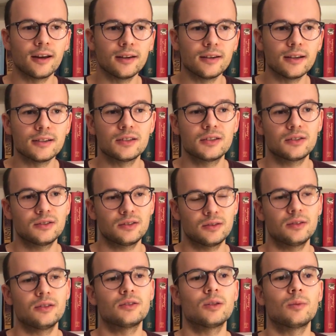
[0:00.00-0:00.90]
and
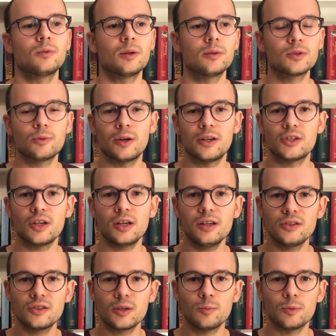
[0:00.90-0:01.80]
that's sometimes quite
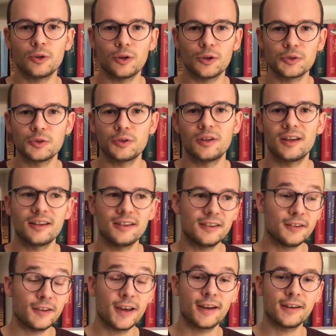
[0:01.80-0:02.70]
challenging, but also then
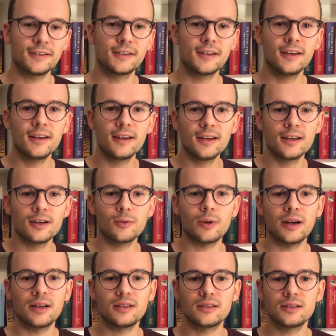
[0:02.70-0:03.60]
in the end
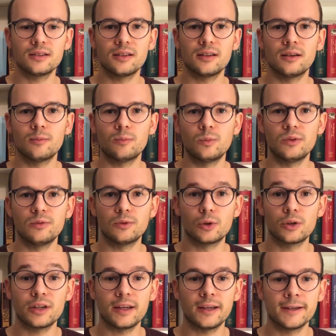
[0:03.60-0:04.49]
quite
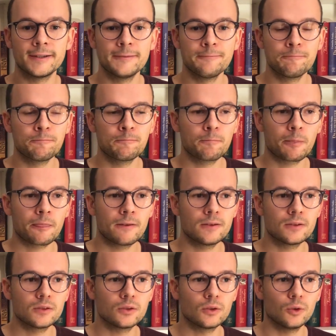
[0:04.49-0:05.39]
rewarding.
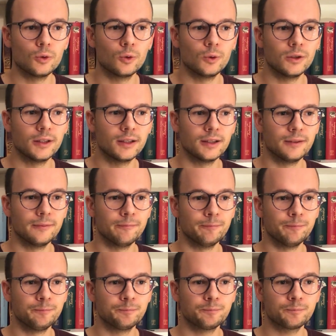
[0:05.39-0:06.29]
So
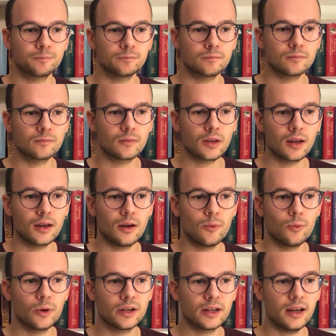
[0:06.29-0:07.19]

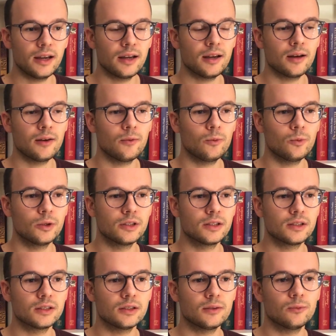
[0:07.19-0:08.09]
what I
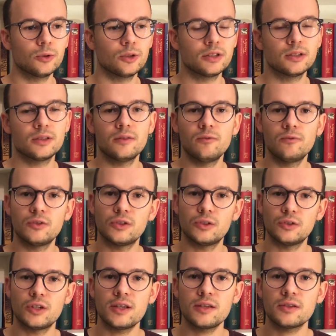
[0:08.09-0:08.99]
would
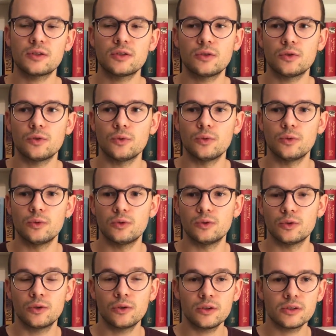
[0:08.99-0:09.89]
suggest
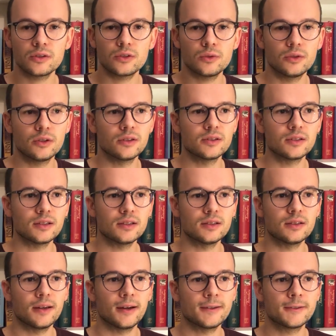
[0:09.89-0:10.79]
to current students
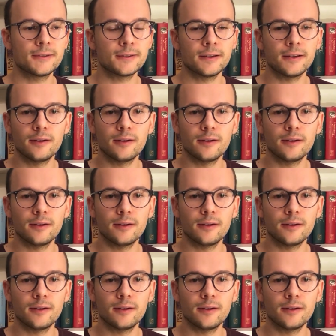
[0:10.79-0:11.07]
is that